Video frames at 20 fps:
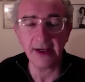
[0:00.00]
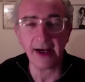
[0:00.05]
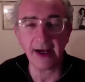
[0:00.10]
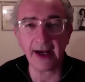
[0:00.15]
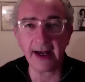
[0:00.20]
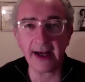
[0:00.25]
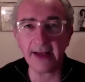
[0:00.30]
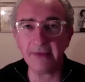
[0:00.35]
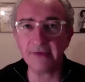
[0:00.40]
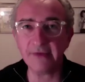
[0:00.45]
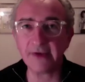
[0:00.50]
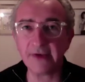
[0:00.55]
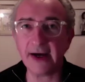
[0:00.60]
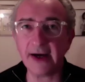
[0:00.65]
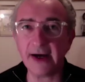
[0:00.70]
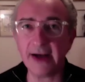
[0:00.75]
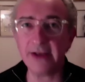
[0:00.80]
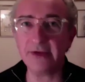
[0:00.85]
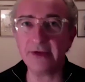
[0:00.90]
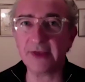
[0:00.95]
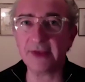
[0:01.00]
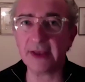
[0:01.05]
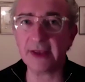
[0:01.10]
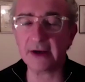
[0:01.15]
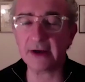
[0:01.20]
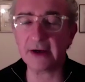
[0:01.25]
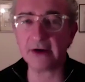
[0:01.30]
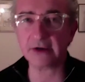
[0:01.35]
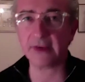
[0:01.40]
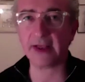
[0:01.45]
And uh, you think,
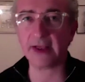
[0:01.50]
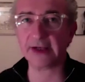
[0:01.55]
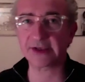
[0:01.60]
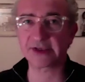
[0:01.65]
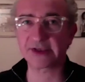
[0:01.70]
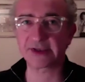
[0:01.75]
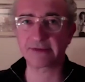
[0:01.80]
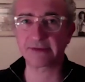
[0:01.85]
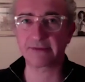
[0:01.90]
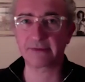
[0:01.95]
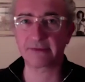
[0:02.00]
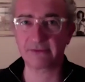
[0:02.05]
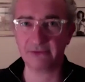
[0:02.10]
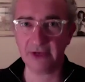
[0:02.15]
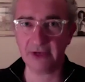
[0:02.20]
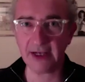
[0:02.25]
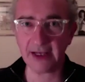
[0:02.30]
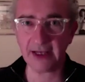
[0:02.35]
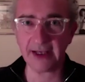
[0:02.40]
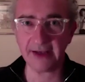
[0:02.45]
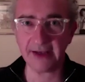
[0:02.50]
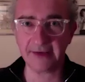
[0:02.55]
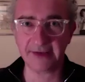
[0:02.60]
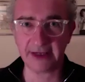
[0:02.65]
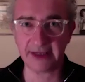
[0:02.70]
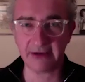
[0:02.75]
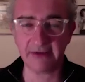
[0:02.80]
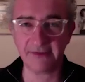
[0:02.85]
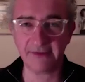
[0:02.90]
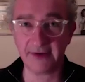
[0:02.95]
God, that's really
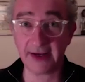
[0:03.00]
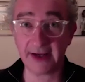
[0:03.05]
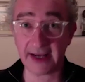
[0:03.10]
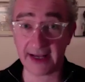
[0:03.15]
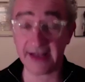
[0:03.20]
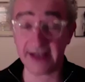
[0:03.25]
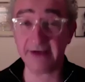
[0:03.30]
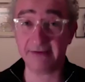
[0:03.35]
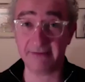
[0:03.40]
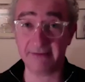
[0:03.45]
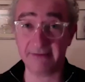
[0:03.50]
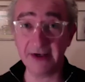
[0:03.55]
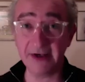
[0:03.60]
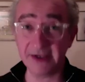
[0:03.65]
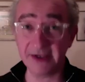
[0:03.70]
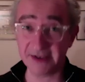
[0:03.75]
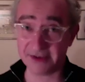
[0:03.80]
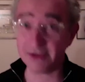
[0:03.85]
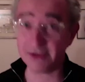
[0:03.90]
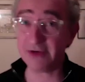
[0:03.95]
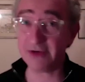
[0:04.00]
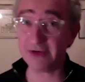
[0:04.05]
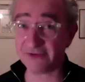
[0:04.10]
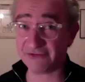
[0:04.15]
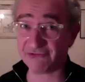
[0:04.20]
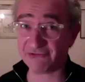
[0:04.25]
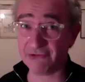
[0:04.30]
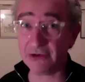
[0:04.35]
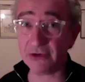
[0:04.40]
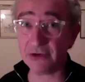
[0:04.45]
terrifying and sort of
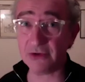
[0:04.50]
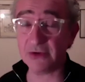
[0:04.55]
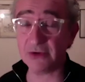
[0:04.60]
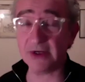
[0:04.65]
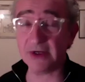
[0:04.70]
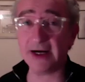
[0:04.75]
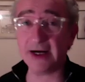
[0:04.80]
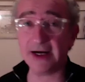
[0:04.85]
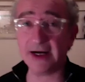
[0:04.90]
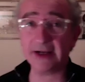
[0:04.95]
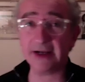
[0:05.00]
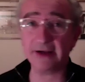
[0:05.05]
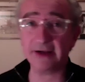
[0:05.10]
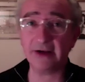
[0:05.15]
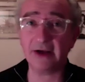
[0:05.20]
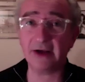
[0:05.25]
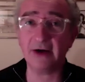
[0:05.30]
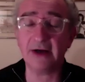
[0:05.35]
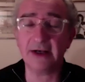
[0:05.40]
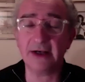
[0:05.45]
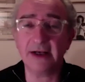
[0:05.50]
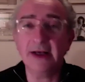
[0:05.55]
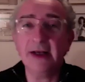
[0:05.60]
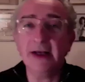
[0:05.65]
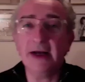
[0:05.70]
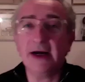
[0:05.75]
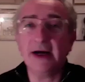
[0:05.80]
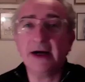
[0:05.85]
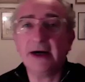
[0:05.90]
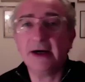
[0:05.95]
true, uh, you know. And
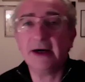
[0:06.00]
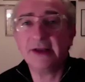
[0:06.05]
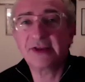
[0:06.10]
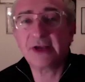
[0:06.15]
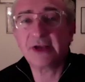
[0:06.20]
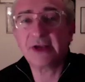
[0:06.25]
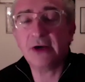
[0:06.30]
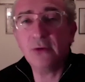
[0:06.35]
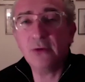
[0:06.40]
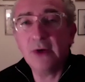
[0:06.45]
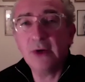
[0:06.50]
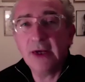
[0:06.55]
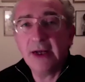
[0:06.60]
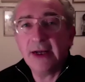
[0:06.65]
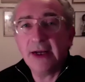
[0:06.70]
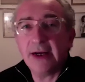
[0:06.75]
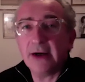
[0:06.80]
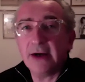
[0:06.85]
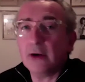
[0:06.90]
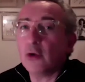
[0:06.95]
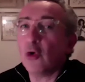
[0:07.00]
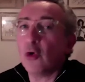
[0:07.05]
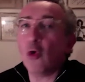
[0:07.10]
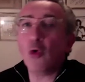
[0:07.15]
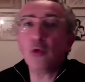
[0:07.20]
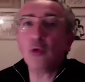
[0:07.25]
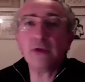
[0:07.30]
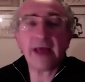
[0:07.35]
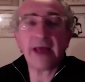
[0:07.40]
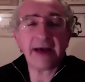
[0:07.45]
uh, so
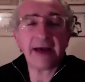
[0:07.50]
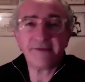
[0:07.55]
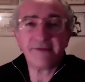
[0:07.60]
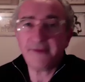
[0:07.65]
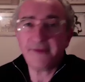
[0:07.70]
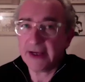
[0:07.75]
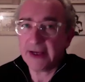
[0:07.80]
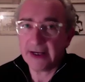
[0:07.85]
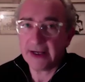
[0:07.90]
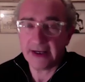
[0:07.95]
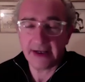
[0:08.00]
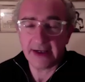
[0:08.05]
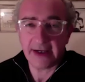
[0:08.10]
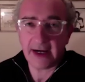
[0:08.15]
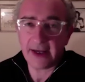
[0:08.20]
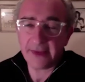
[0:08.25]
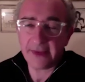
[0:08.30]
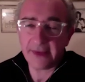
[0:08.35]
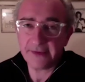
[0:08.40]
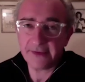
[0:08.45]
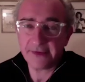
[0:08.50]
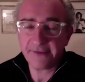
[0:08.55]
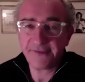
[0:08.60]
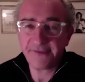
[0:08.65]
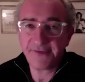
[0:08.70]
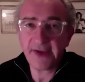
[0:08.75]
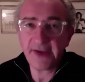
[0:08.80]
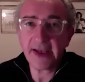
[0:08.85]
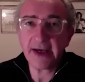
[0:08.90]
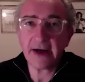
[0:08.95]
all that fear, uh, the, the
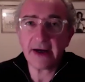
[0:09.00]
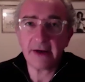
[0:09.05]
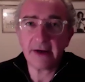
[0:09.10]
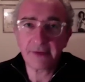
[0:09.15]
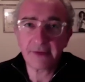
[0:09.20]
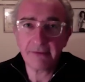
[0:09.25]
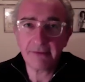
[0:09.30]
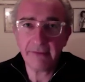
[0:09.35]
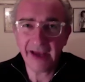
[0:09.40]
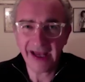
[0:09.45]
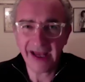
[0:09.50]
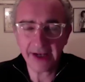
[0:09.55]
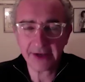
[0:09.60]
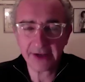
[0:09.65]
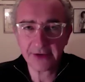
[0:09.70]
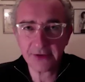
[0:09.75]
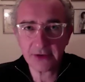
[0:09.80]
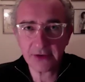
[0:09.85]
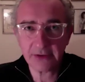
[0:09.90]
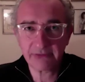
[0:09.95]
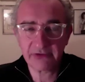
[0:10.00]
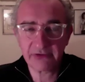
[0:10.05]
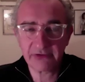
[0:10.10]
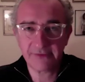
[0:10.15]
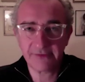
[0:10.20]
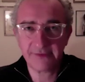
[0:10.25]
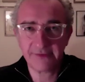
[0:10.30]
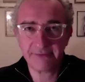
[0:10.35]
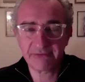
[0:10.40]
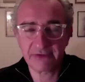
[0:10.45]
fear of the medical prof
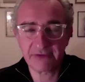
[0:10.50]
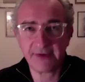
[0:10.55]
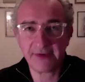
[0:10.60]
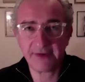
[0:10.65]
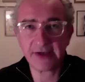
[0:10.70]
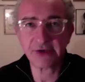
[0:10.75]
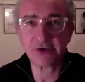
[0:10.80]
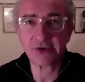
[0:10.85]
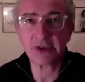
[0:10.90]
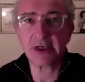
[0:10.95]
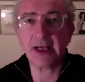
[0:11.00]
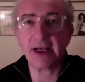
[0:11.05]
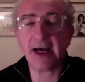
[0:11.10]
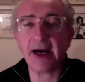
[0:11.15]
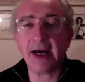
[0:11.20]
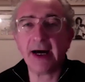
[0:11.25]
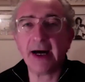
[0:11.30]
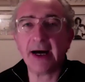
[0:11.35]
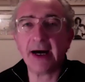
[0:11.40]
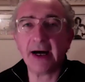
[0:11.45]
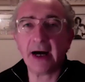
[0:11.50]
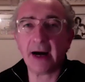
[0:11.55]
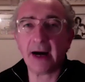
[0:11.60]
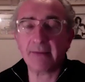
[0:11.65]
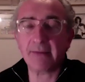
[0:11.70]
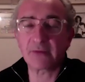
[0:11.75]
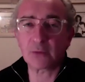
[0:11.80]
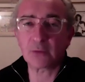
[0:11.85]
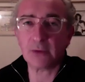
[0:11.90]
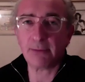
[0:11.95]
profession uh,
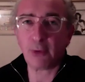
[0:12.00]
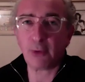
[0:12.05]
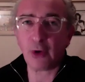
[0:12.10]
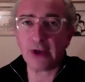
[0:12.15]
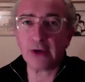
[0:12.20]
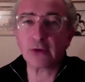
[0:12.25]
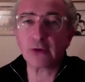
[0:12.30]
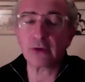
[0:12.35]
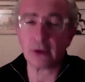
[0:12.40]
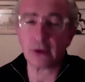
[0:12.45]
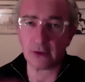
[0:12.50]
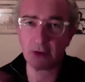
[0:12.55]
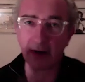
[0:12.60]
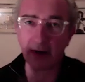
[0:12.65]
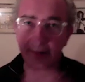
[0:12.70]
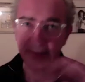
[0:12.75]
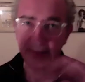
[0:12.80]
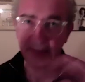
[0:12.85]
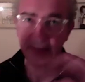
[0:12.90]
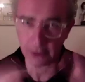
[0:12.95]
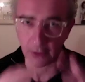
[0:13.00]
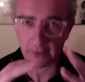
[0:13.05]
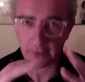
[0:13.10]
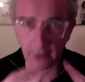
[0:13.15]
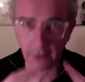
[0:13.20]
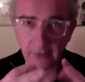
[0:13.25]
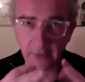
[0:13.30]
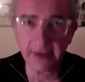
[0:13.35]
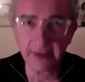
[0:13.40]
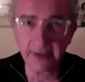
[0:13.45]
up to a point, or, or, I mean, not,
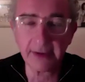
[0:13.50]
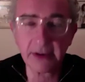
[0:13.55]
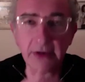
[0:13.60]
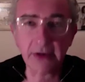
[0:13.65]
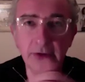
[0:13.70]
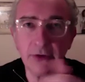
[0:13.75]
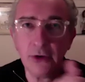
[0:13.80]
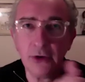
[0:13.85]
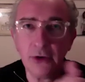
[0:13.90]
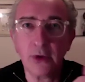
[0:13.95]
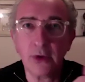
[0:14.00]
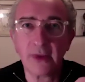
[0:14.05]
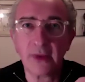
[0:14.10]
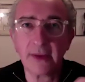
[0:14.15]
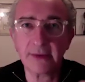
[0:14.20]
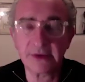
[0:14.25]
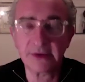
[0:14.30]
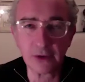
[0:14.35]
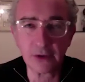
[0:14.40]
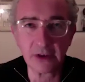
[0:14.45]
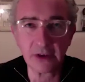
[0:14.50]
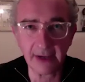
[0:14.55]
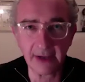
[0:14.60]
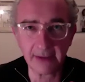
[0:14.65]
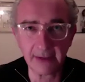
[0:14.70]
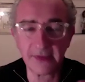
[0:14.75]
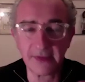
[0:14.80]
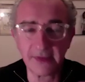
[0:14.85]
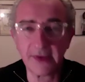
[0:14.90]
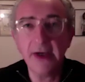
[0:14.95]
not the people who knew what they were talking about,
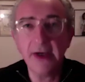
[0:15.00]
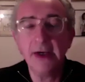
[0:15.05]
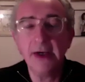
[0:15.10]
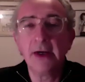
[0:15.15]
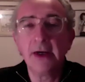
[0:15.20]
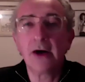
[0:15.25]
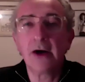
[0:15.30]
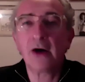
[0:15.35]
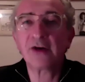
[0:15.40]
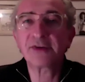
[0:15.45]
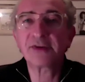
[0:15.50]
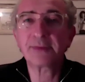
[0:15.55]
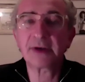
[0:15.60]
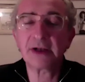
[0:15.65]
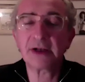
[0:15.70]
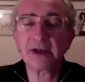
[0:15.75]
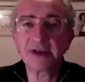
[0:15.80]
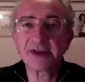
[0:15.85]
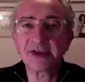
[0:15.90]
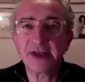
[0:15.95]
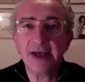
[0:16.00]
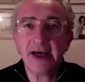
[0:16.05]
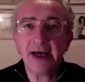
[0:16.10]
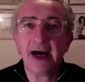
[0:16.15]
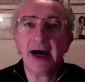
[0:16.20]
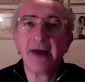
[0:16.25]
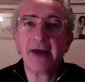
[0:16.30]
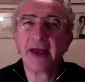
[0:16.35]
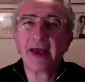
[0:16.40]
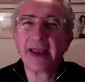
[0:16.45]
but the hospitals,
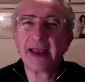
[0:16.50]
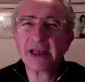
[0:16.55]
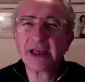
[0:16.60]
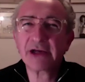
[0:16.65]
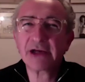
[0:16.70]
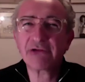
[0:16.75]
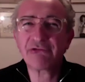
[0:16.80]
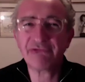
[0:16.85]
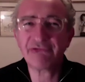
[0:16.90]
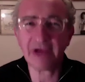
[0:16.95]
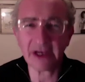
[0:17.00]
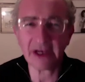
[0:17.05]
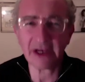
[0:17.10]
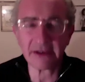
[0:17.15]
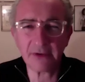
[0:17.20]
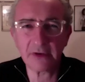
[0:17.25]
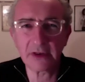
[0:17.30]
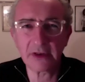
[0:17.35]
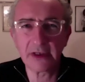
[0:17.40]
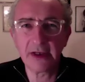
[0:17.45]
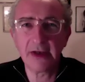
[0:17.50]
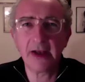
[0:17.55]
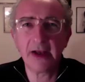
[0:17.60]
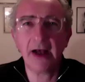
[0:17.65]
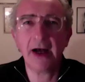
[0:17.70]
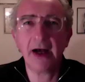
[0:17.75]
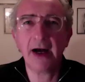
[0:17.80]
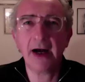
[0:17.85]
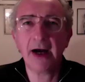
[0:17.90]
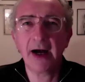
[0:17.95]
uh, that incredible
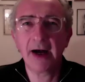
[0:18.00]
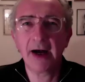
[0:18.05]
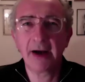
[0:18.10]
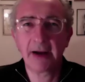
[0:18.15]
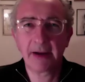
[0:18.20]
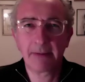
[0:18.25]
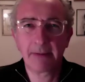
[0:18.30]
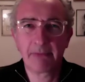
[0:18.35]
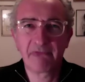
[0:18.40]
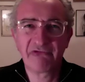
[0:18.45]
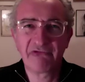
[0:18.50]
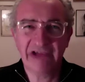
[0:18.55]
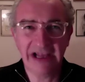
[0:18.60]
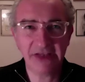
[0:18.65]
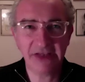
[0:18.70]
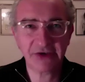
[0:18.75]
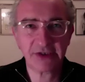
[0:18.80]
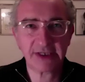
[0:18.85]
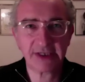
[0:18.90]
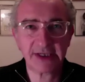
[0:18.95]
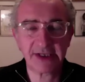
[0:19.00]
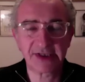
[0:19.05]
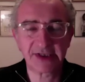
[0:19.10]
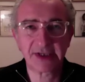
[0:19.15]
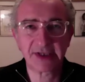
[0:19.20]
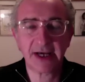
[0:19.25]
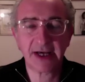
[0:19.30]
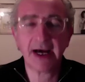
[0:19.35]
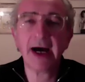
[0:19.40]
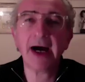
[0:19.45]
uh,
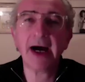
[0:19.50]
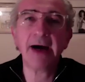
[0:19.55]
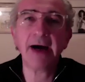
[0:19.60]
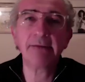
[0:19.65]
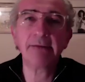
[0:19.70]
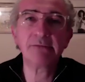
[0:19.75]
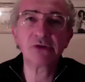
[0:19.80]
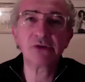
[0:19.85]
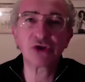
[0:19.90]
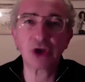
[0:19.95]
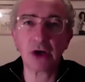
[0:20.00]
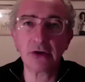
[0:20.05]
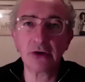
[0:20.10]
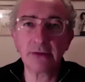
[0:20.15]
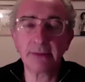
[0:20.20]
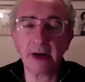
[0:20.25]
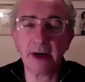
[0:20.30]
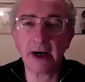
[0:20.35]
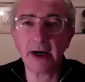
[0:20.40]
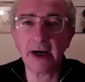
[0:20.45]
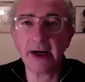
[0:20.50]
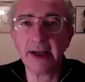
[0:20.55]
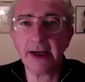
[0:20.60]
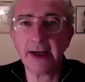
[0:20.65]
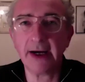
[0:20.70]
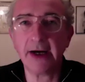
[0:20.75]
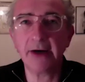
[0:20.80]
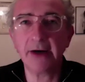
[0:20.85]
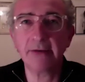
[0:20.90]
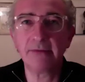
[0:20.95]
creativeness um, shown by
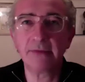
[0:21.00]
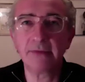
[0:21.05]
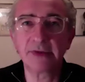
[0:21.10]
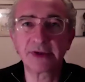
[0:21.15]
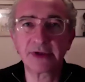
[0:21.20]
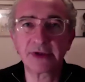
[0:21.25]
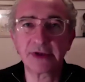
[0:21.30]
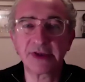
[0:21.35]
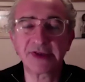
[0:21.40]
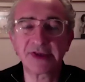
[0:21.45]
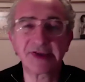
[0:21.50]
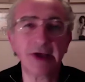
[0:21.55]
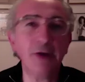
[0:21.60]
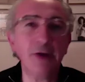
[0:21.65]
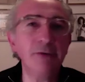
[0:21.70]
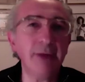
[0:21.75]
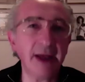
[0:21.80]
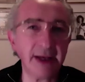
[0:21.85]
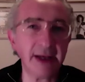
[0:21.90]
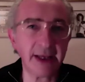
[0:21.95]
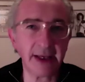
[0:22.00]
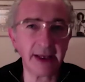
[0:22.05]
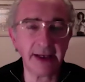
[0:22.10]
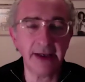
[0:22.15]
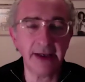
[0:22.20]
um, sort of so many